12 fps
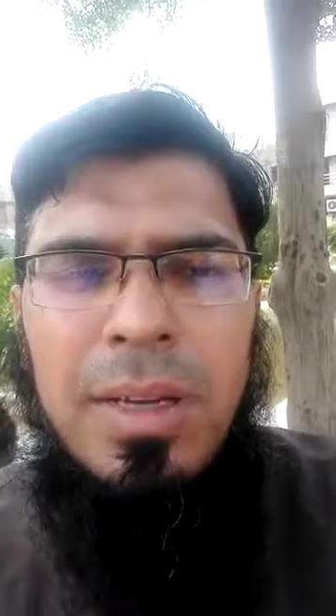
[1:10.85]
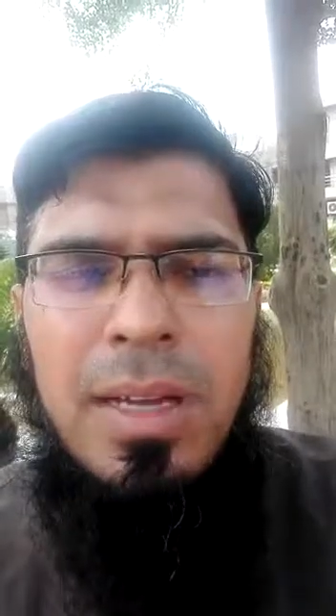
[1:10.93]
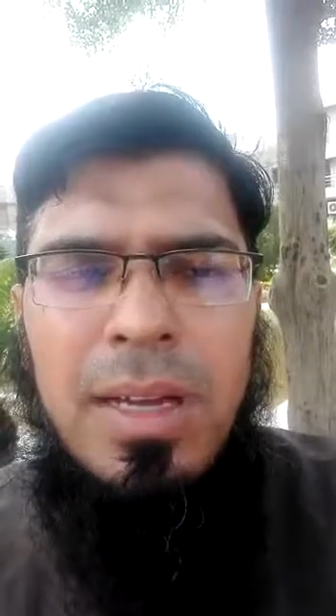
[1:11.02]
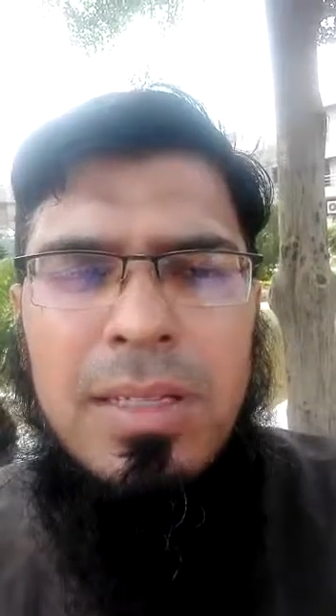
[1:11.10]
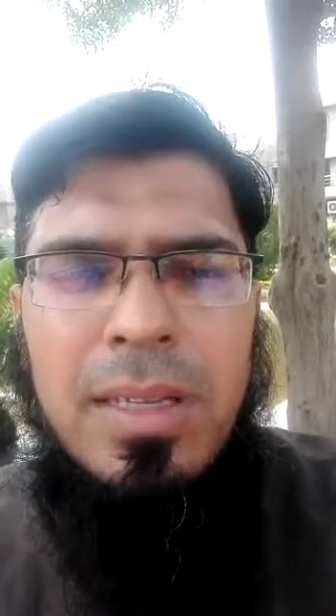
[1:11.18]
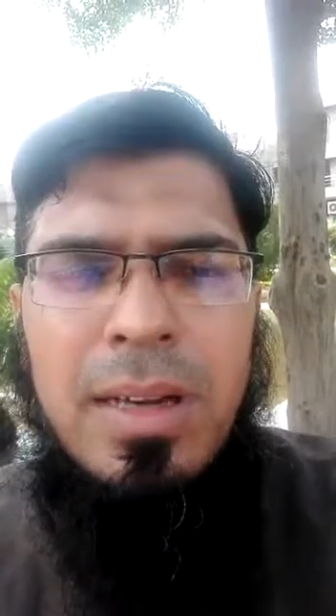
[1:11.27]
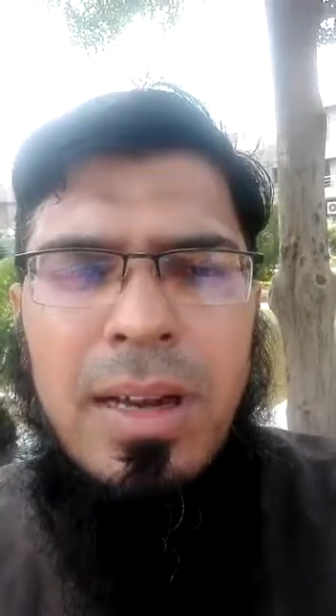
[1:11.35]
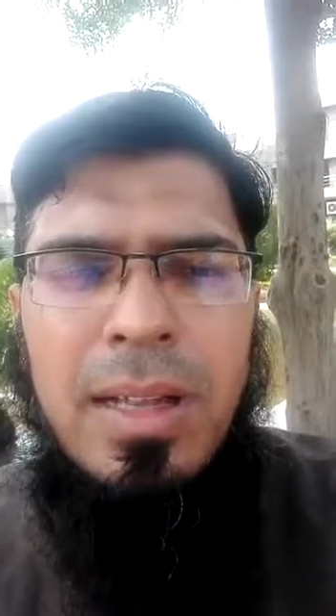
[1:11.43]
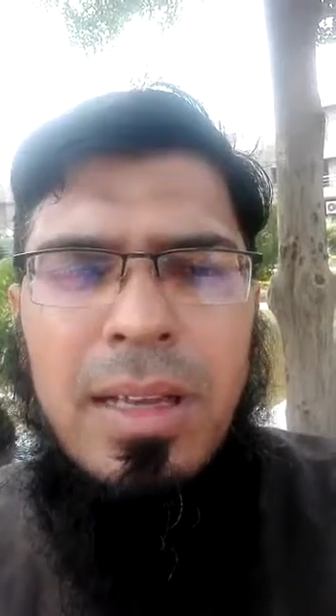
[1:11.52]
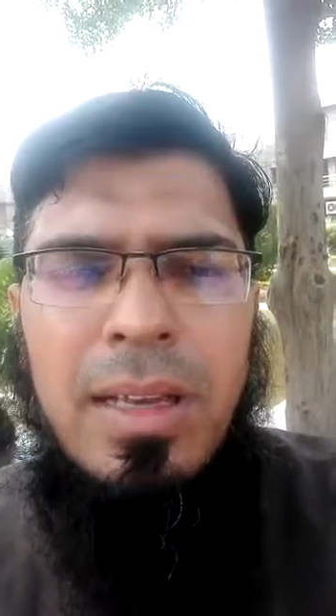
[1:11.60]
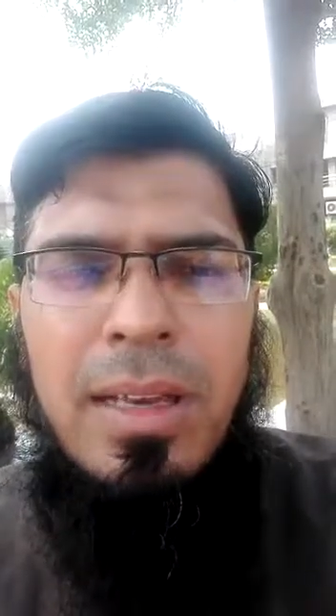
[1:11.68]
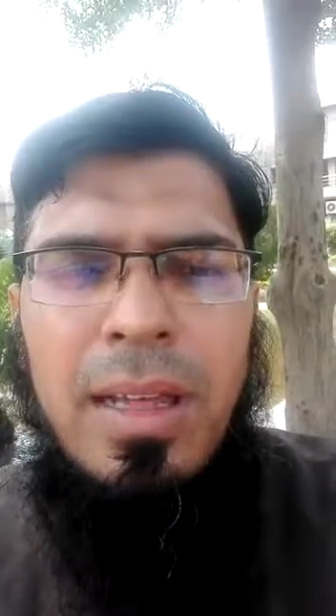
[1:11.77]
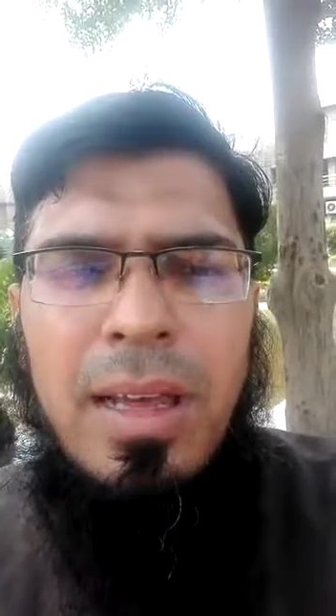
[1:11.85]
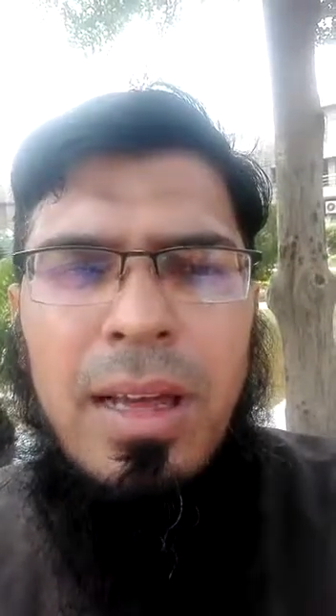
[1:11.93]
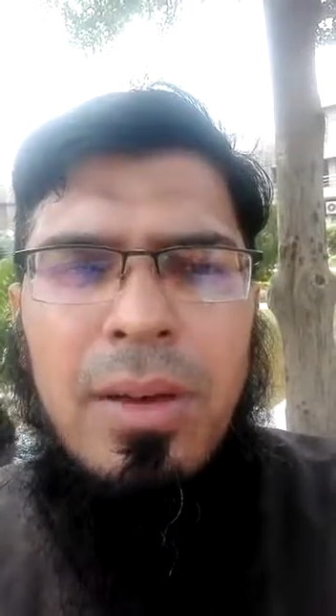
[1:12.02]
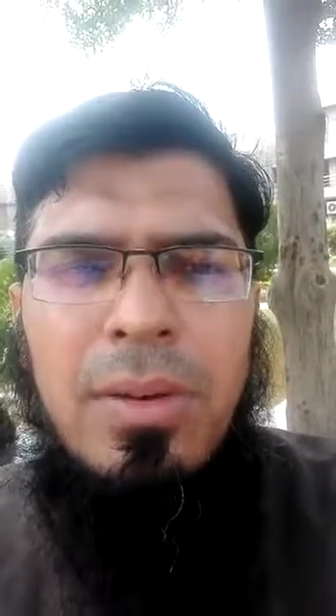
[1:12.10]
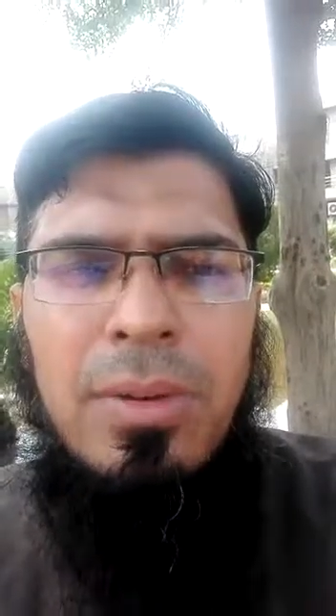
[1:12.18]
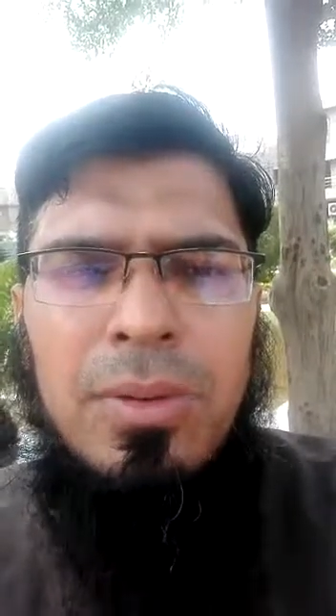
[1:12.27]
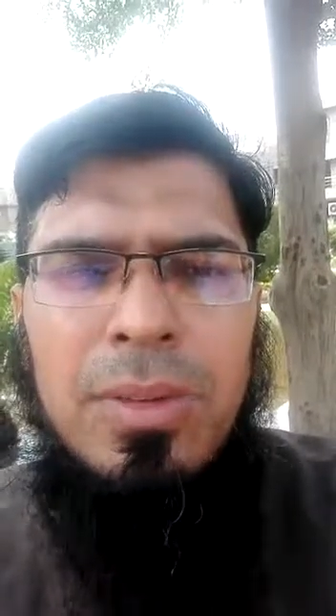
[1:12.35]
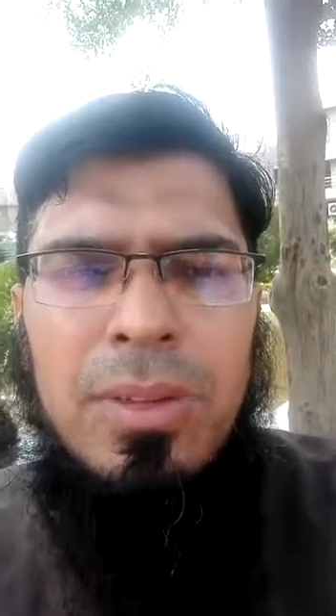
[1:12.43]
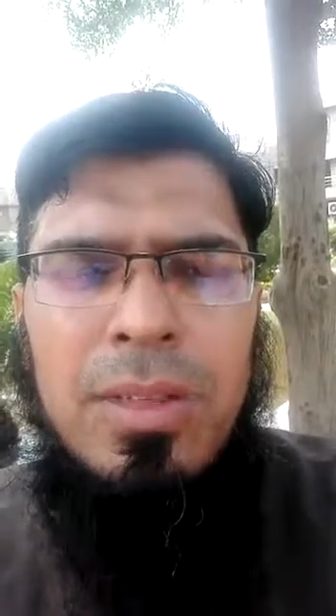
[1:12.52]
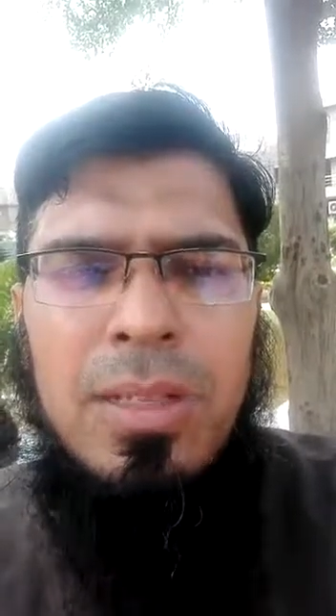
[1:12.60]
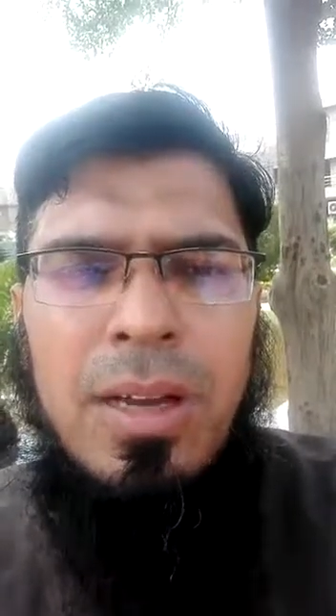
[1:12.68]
Hassan Ali now the